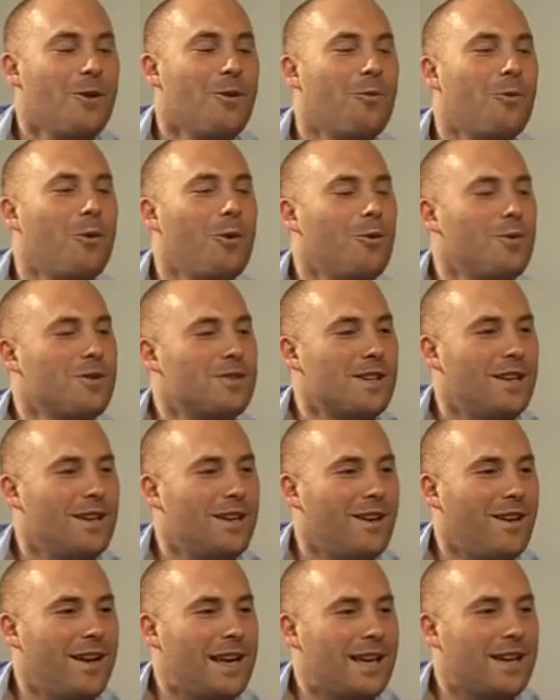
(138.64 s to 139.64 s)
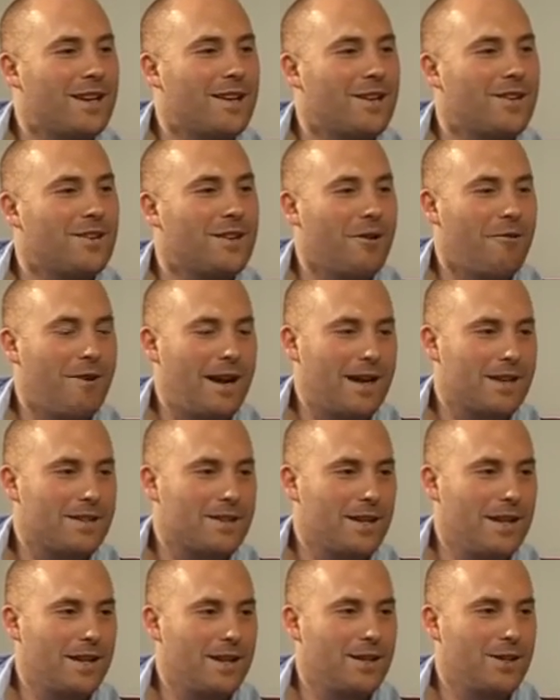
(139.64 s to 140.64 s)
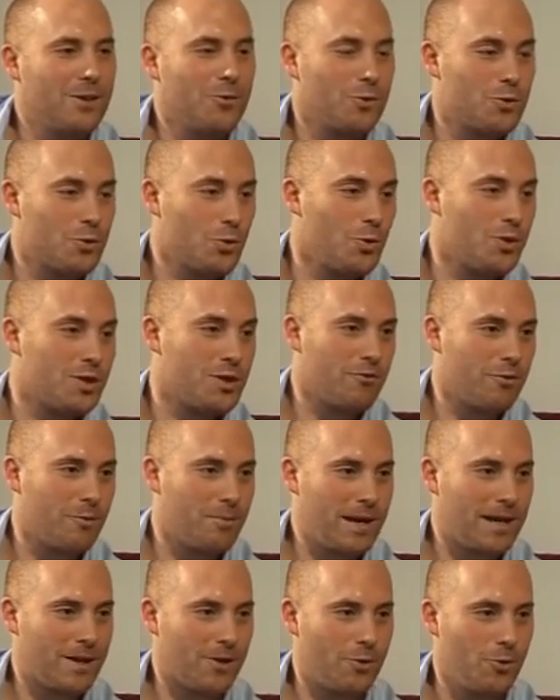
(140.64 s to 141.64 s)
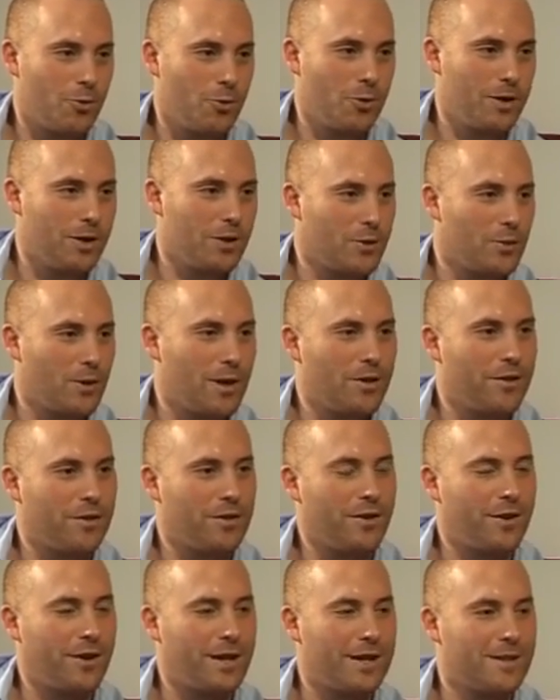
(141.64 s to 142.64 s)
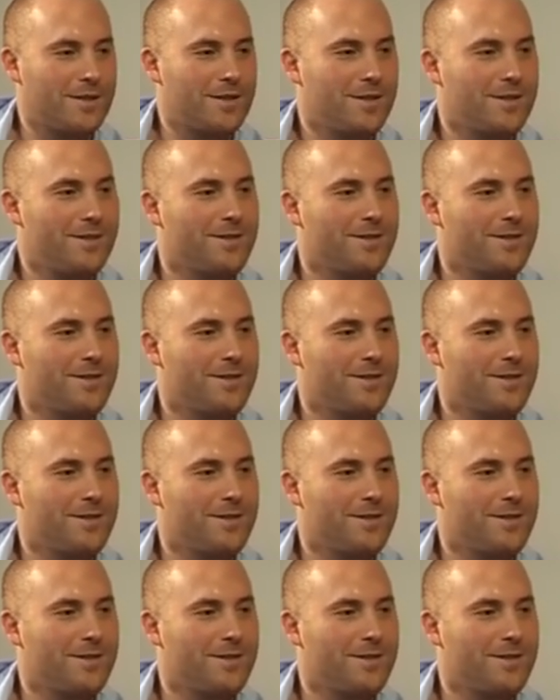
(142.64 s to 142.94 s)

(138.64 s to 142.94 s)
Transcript: What was it like directing your daughter, Rebecca Hall, in Twelfth Night?